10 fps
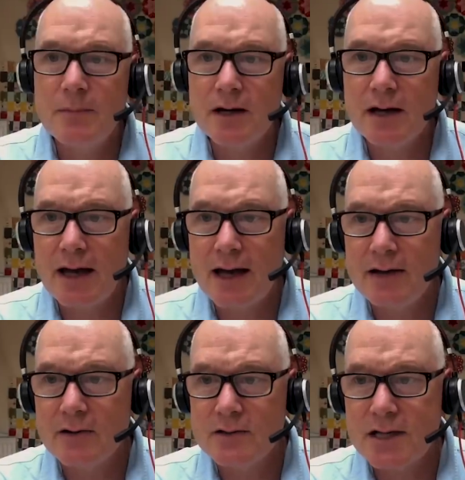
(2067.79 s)
among
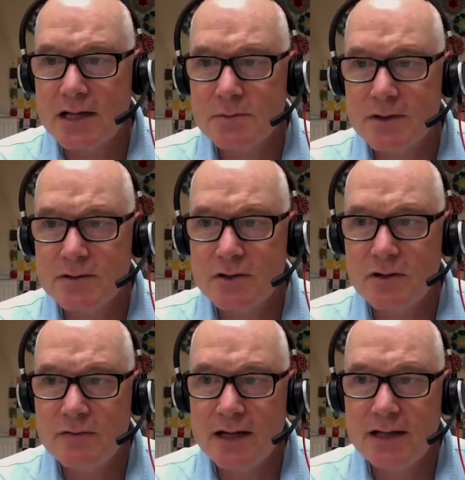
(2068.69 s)
adults hospitalized
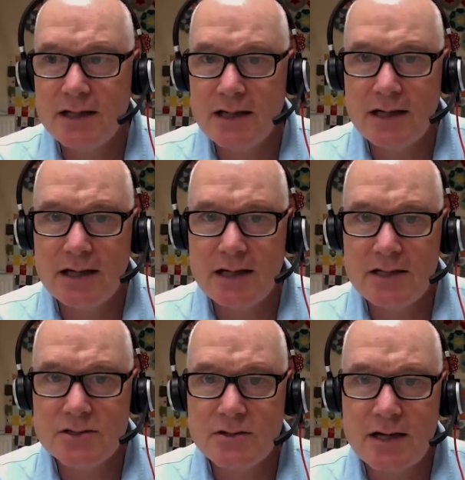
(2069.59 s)
with COVID 19 in
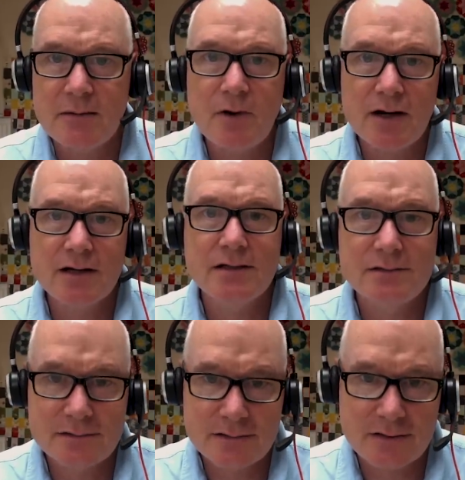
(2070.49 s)
Eastern
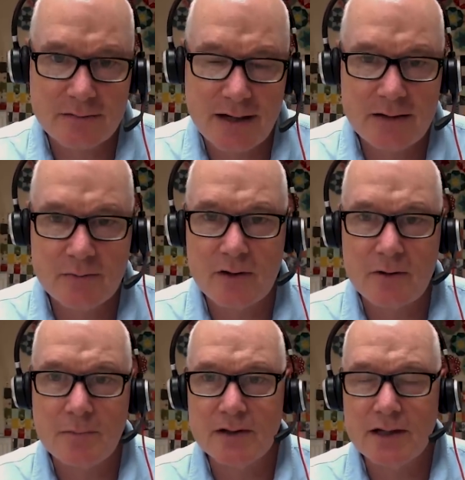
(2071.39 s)
Denmark all right, where
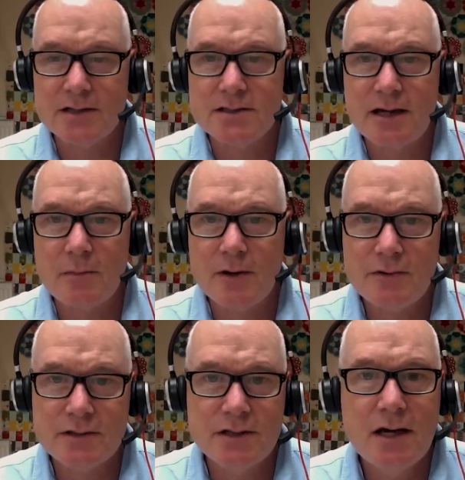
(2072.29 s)
they're building a
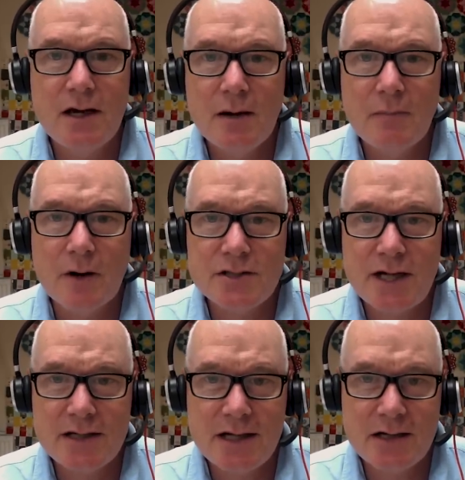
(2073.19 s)
sailboat.
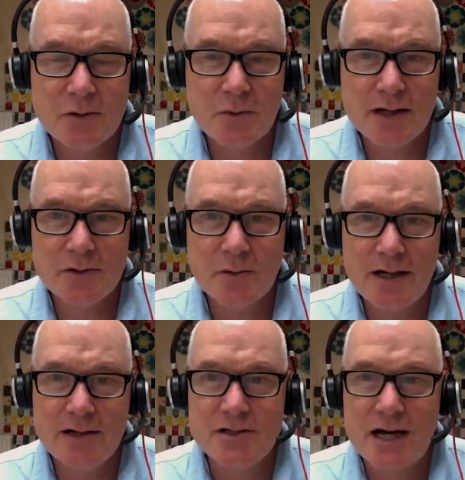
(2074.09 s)
March 18,
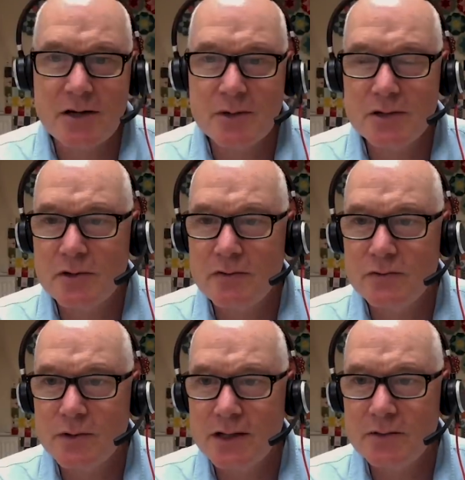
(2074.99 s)
2020 to January
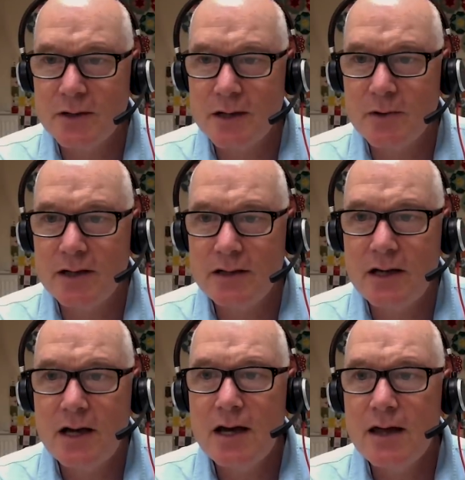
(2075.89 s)
12, 2021,
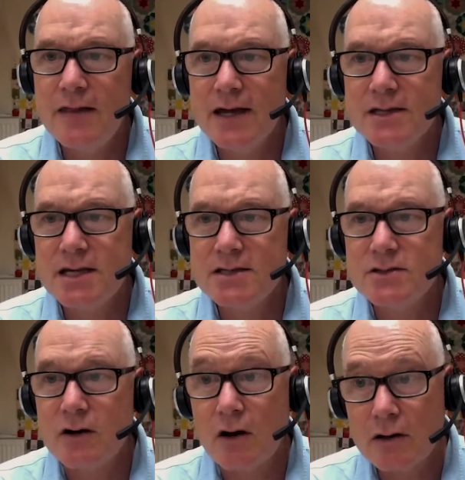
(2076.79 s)
they
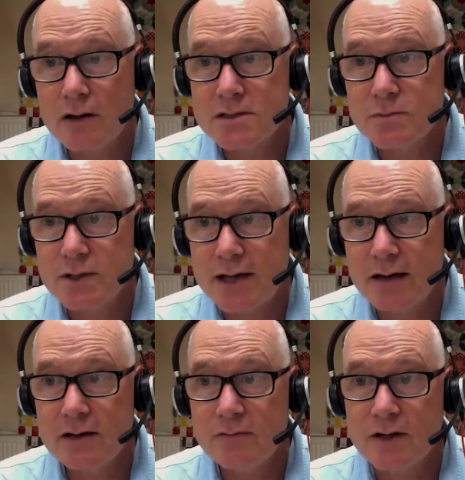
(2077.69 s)
assessed all cause
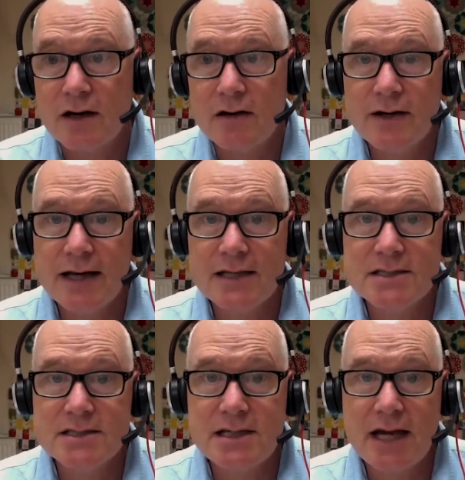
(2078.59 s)
mortality, recovery, and
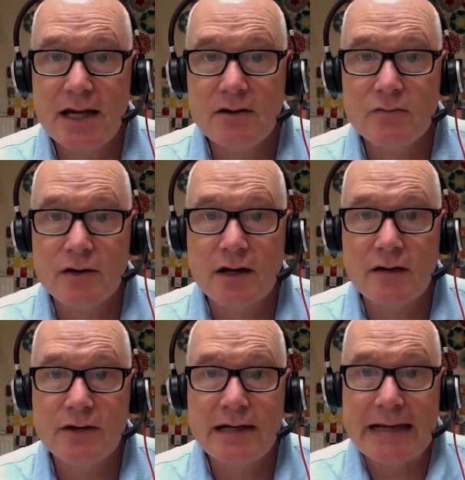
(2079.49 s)
sustained
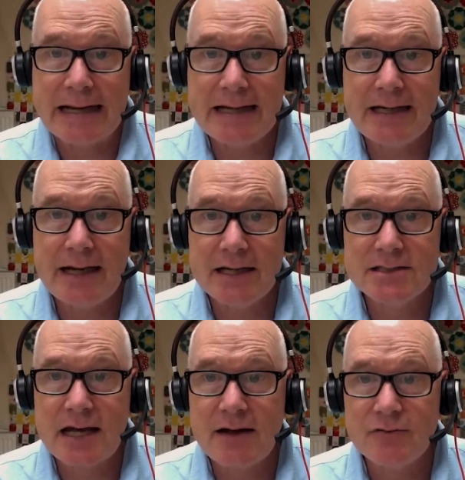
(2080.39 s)
recovery 90
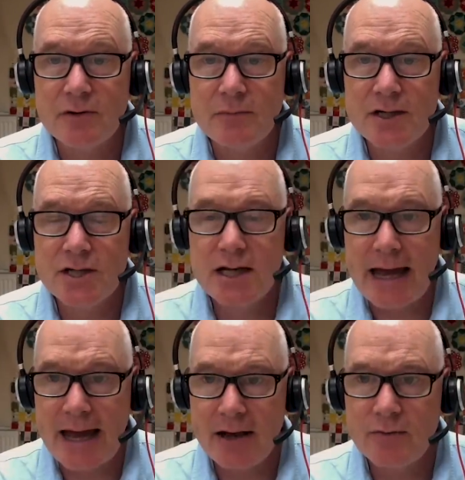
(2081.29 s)
days after admission
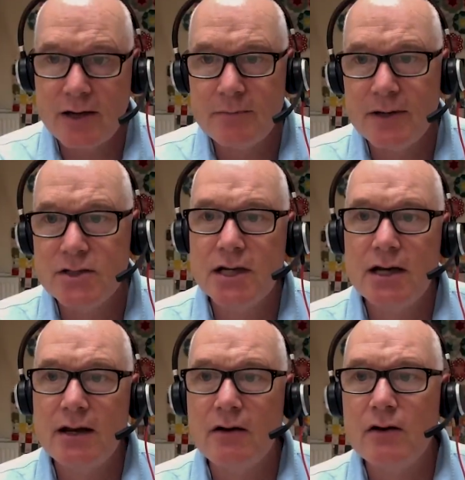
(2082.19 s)
and
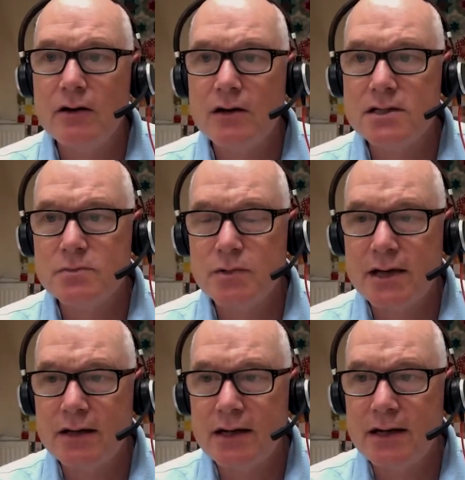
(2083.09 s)
readmission, and all cause
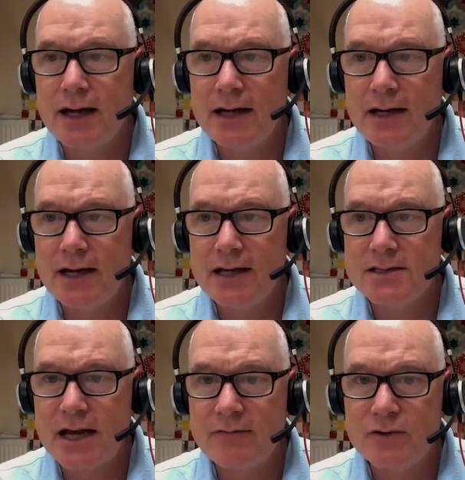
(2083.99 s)
mortality 90
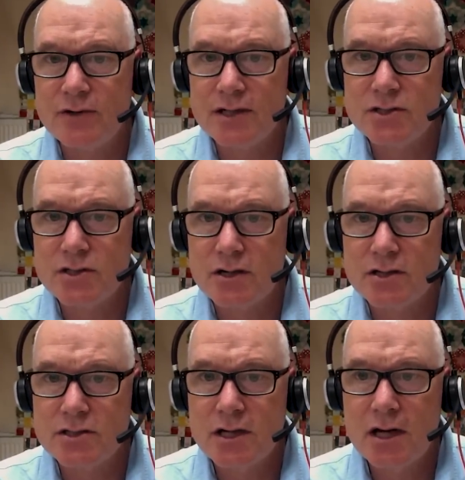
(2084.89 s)
days after
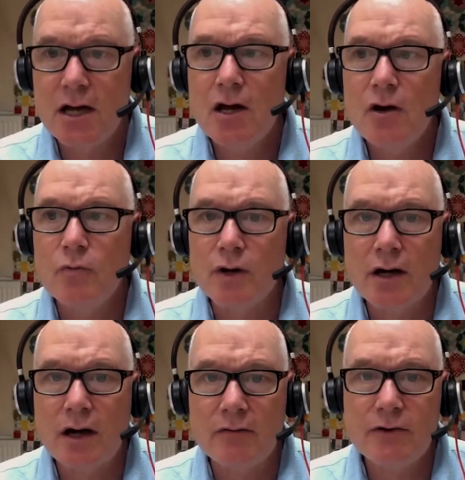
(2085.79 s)
discharge.
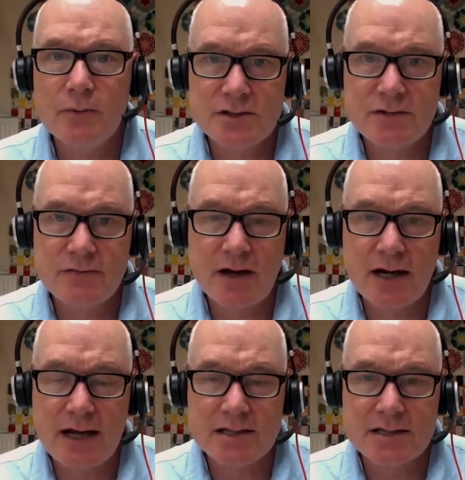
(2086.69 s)
Recovery was
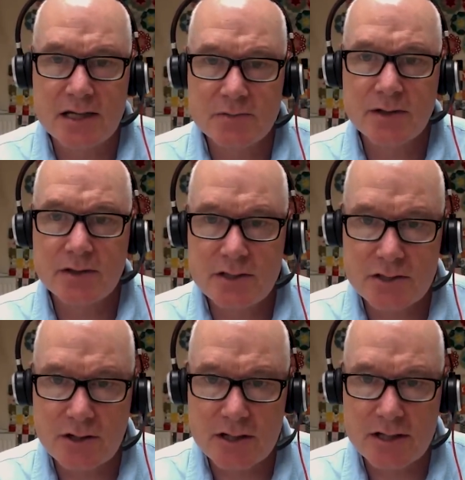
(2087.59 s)
defined as hospital
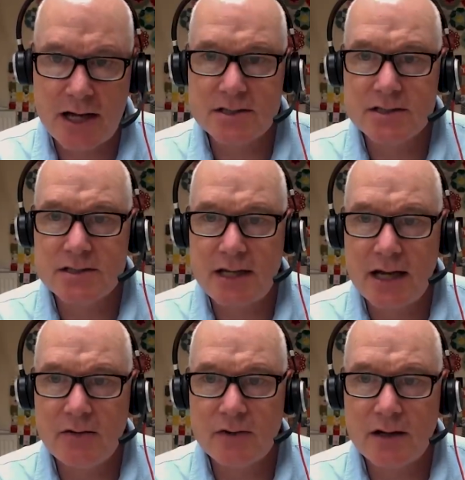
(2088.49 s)
discharge and
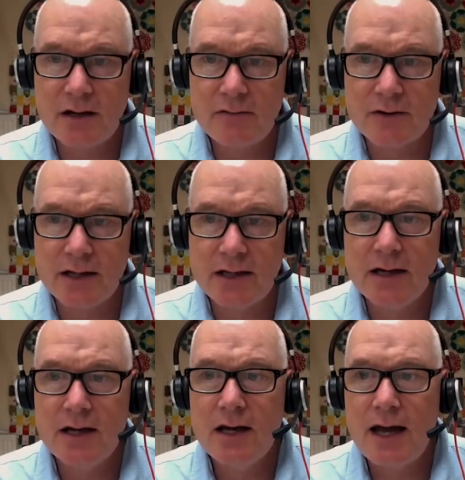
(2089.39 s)
sustained recovery